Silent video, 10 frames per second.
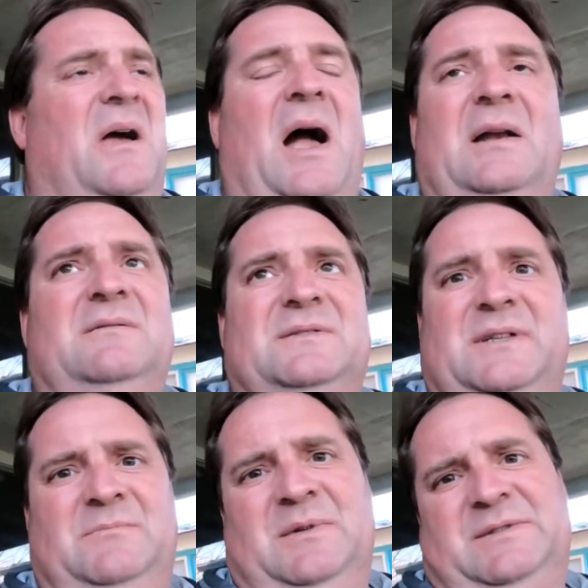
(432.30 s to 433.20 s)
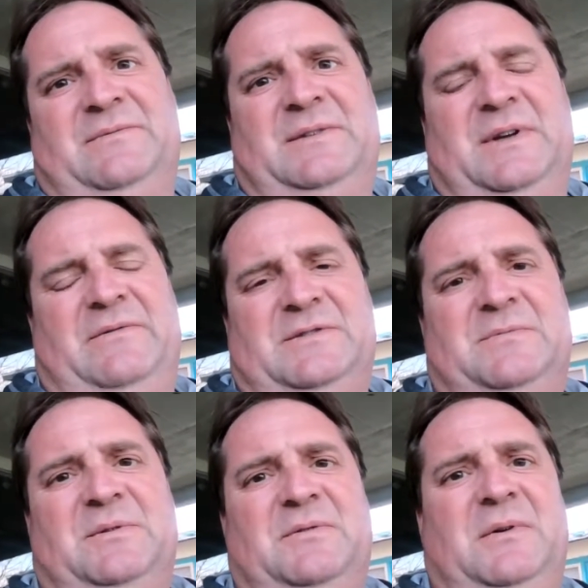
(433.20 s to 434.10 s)
I don't see much of a difference
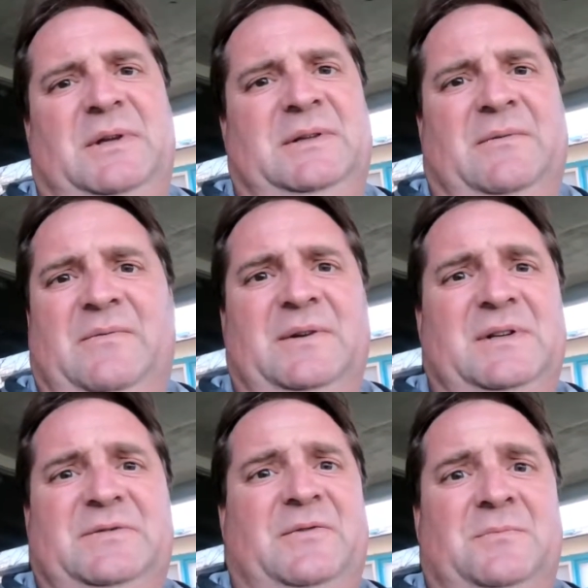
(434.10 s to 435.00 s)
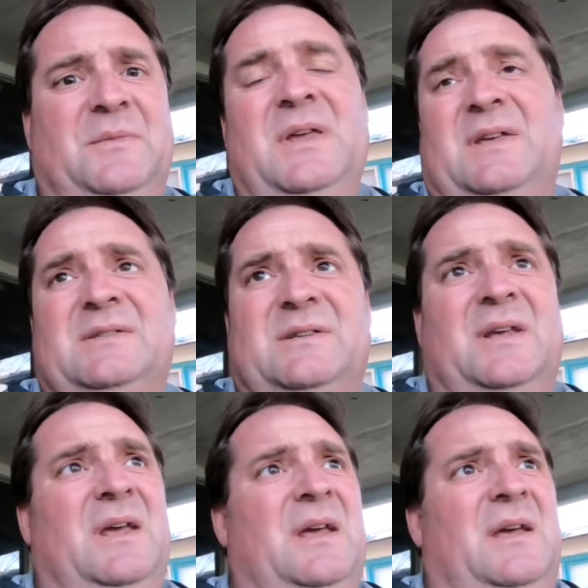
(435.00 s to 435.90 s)
between the footage from this
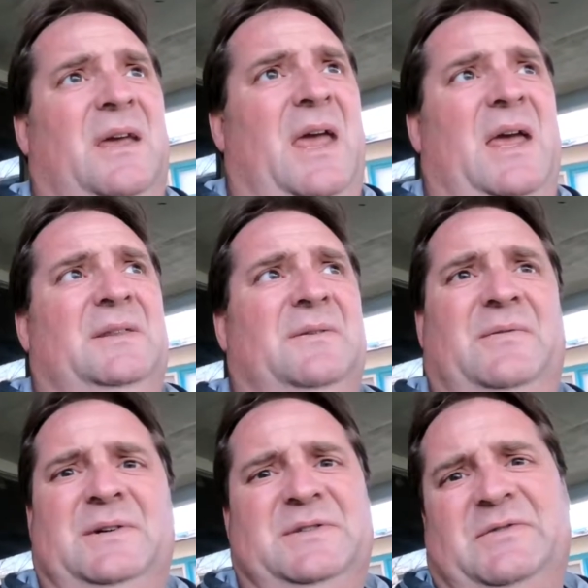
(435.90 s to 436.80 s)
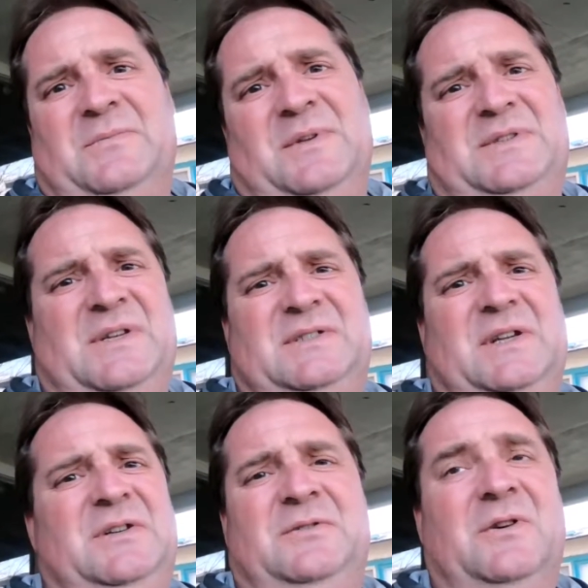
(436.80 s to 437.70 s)
and the footage from this
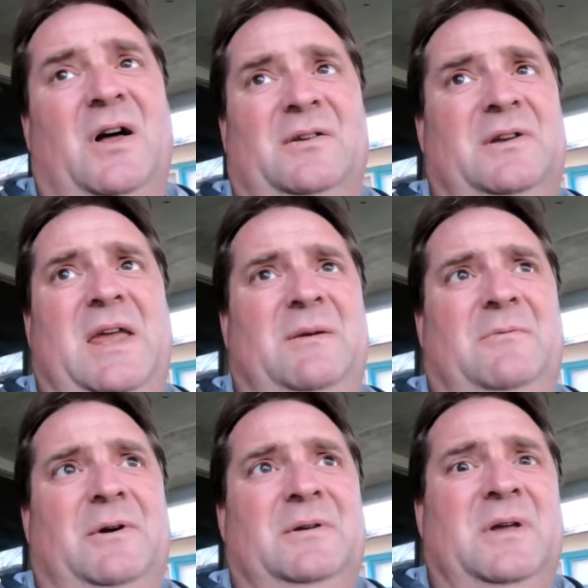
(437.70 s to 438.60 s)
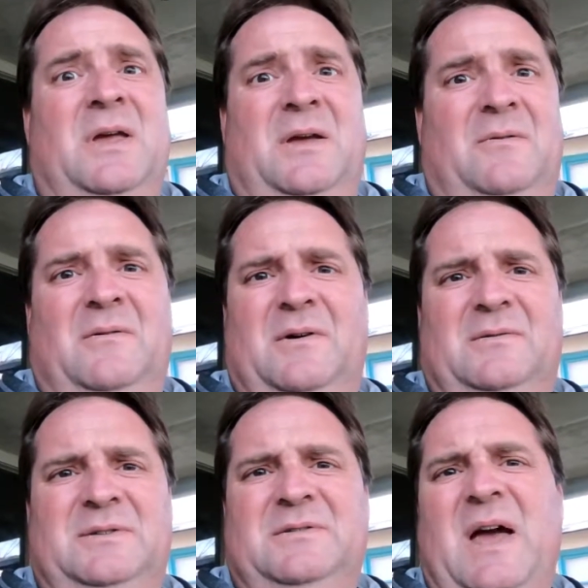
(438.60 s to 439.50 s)
$62 camera.
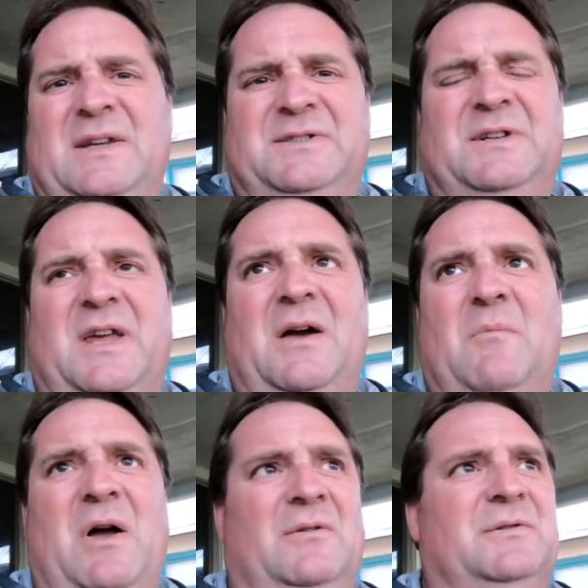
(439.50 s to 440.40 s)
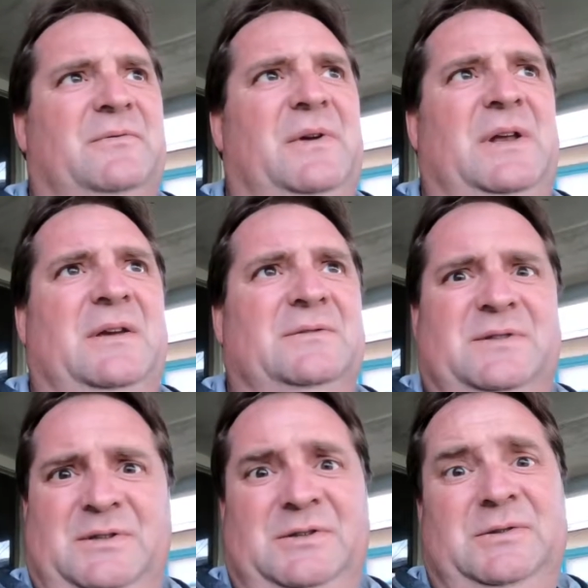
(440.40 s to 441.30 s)
Well, you guys check out my older
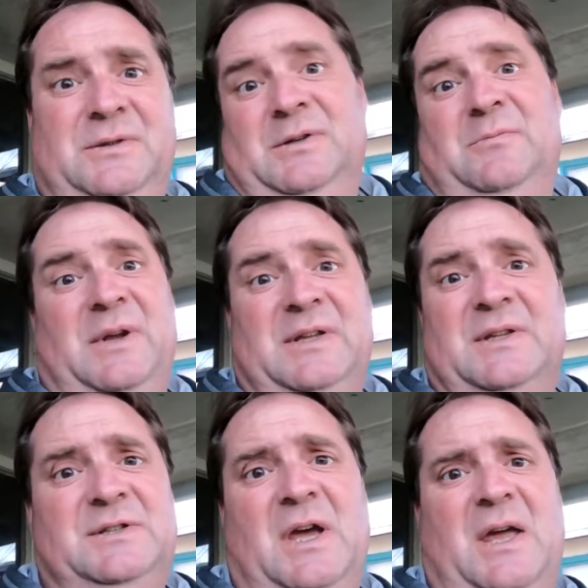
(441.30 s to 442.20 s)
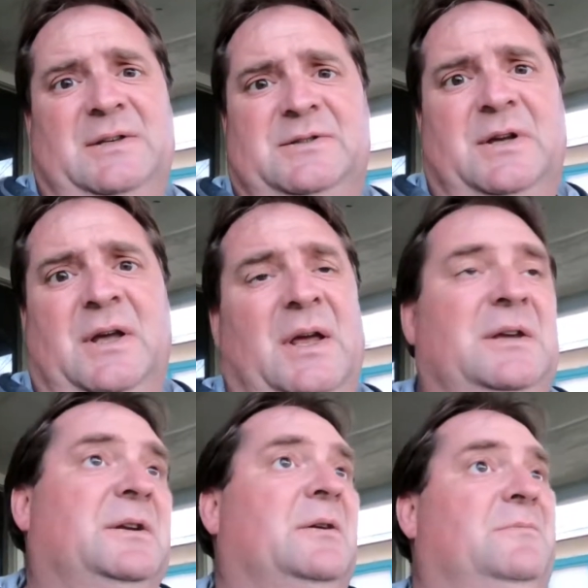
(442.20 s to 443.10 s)
videos and you be the judge.
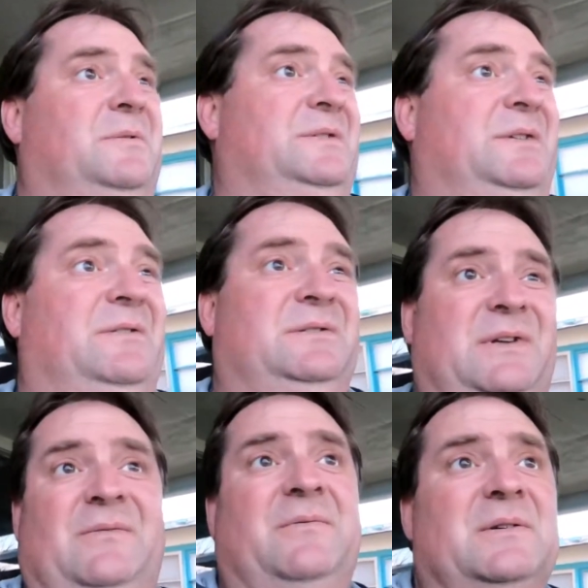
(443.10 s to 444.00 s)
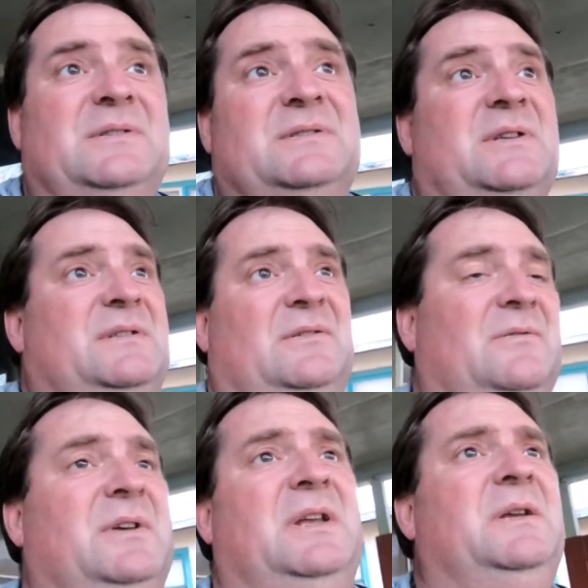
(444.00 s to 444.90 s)
You know, is there a difference? Does it
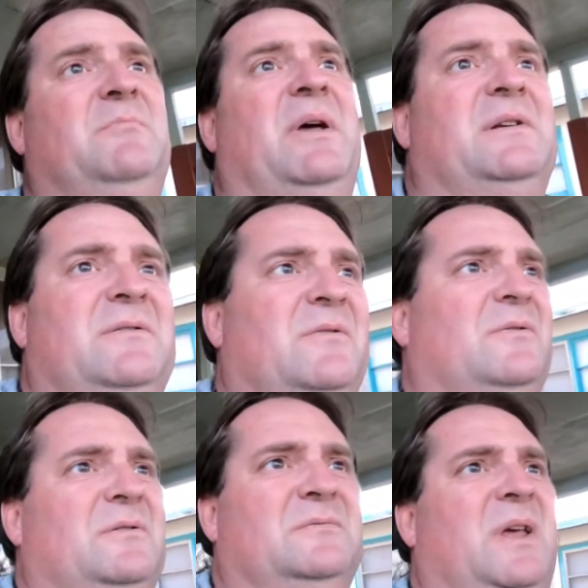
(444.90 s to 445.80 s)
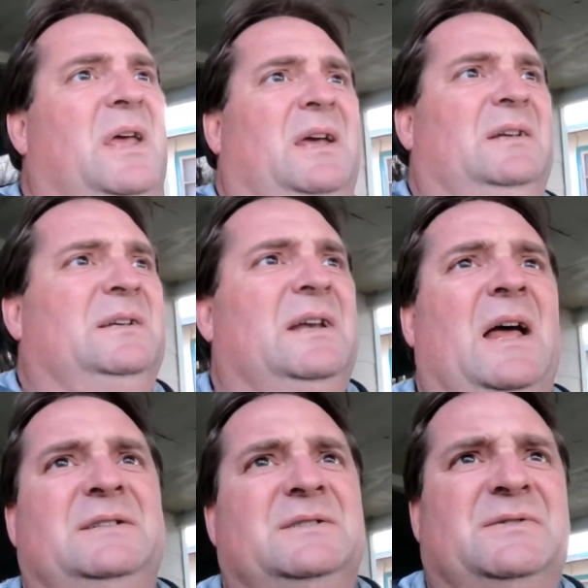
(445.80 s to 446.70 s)
look any better, or did
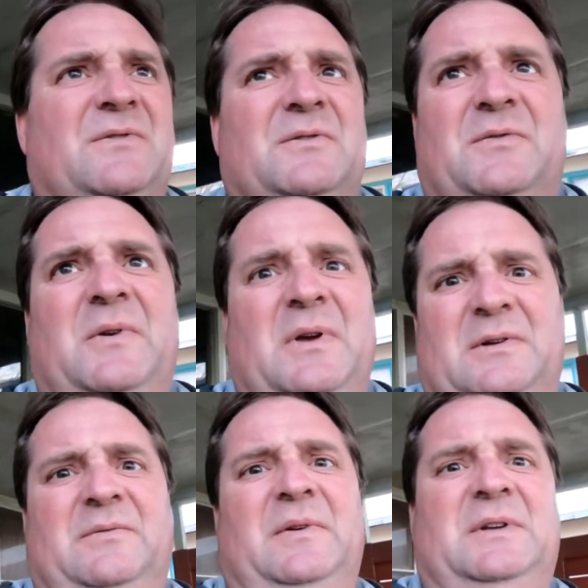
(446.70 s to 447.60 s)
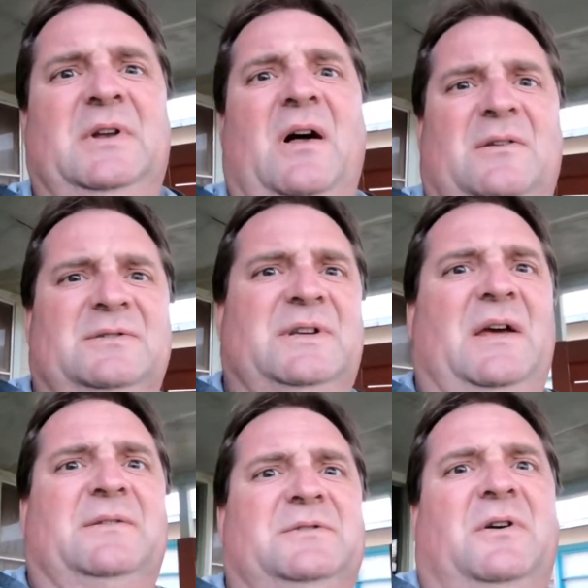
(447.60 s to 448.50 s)
I just throw $350
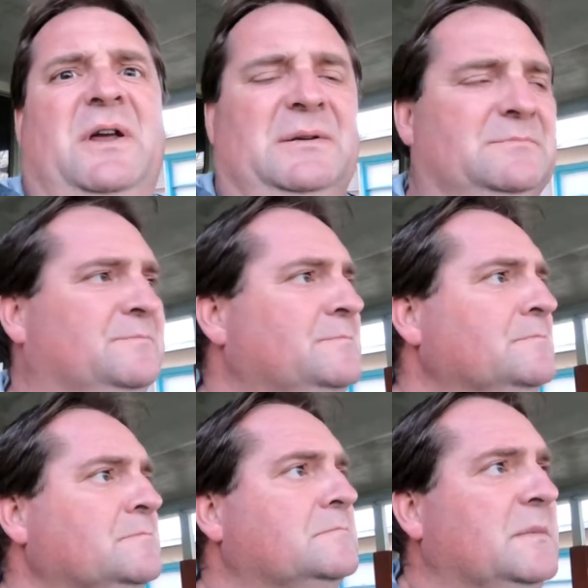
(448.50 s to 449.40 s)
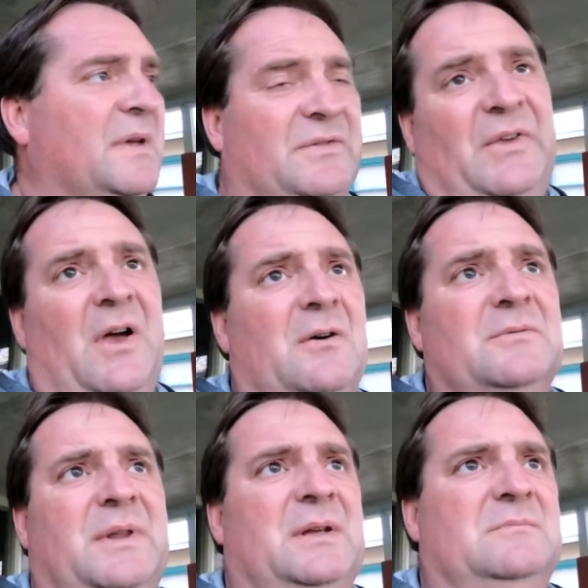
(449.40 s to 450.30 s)
down the drain? If
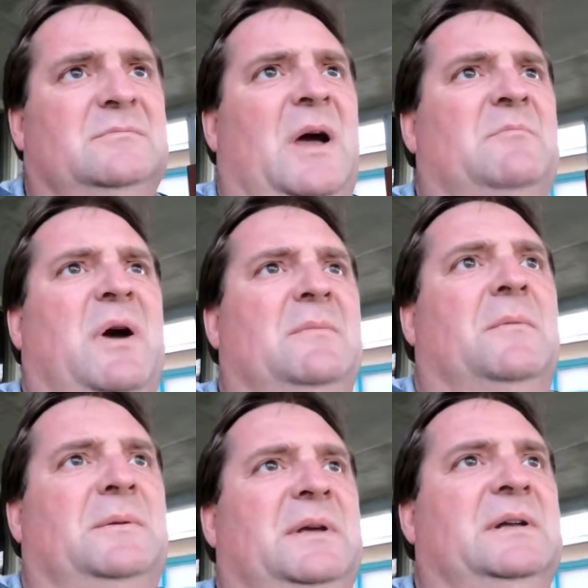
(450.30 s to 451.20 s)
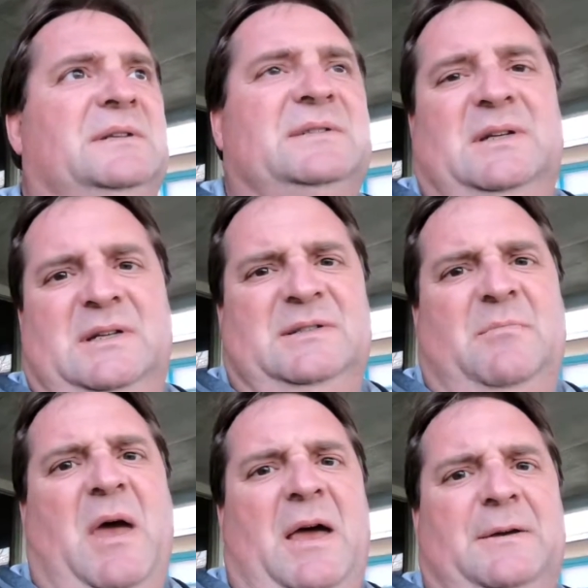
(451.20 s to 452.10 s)
so, then I'm probably going to send this
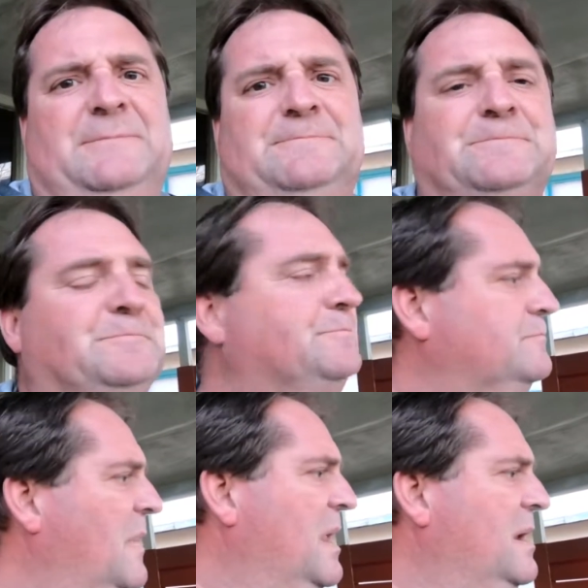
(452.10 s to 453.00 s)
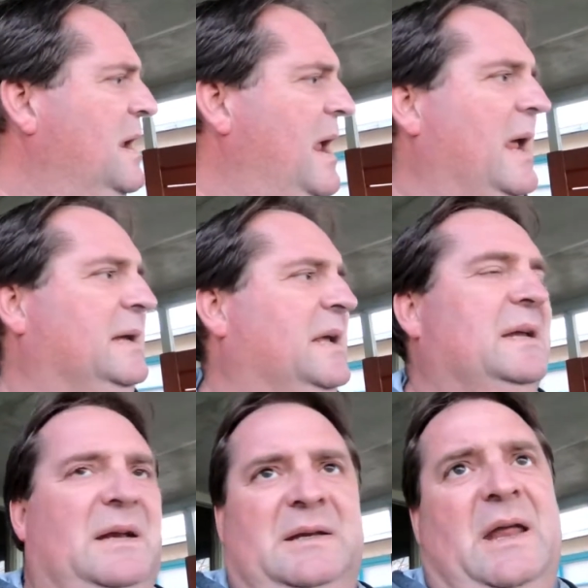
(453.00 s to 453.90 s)
back and
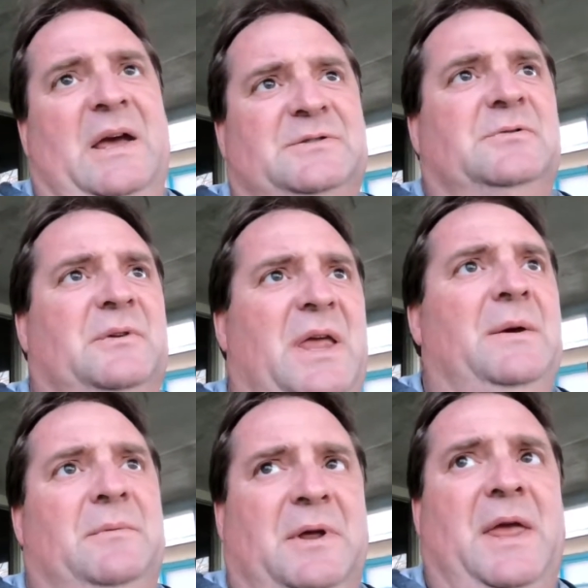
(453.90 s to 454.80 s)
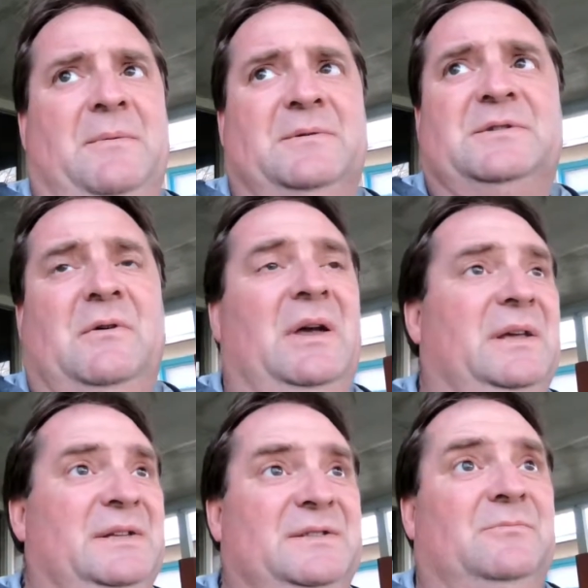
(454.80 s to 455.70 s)
get an actual camera so I
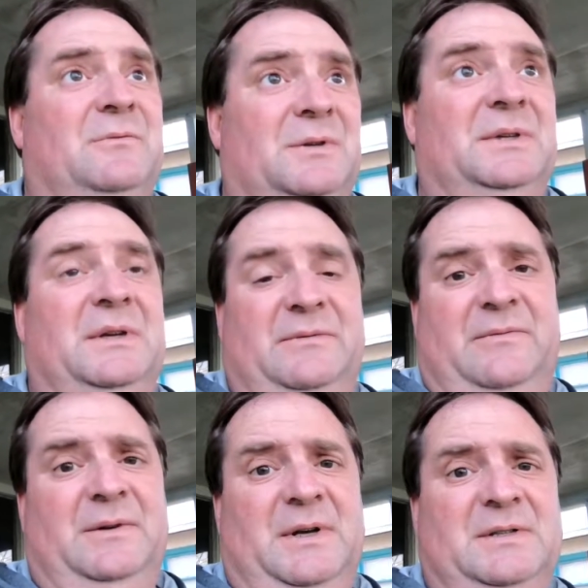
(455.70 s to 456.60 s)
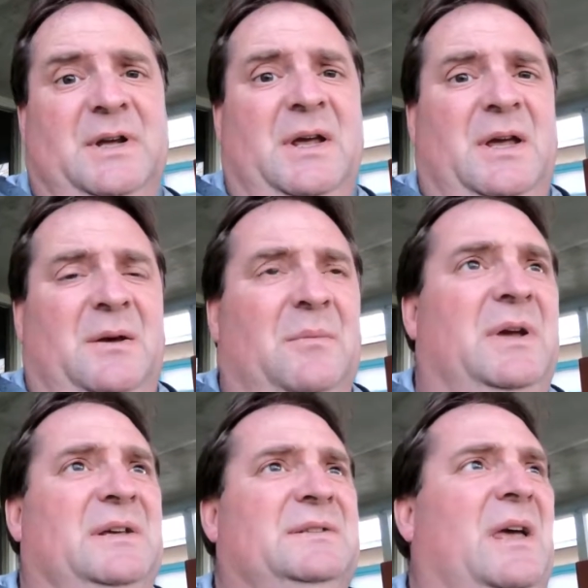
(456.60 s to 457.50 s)
can get some really good footage,
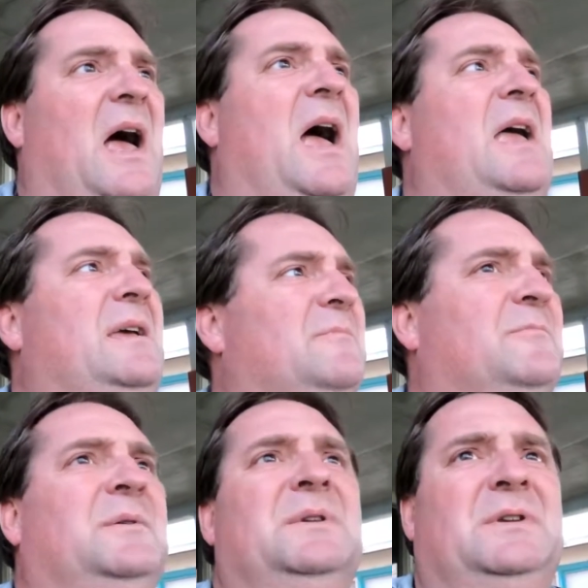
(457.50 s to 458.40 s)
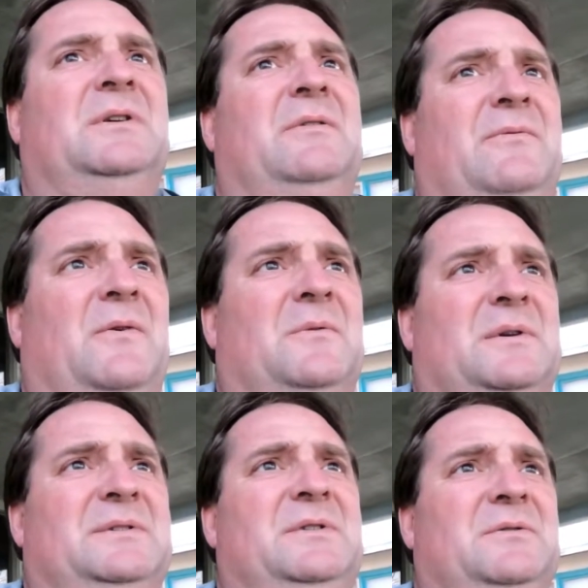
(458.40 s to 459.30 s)
because I am really looking
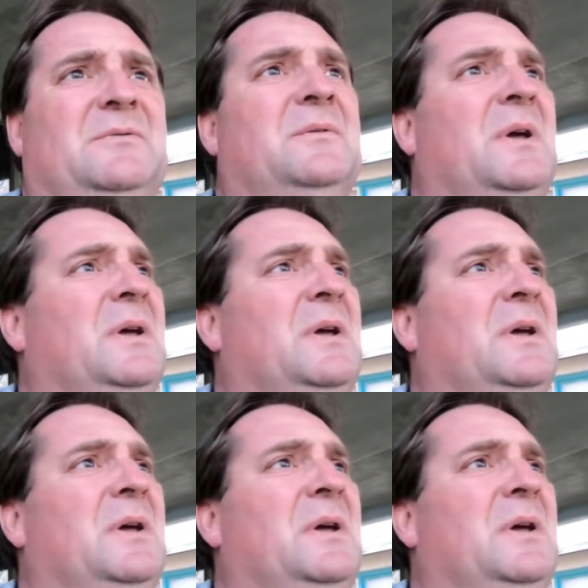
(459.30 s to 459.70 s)
forward to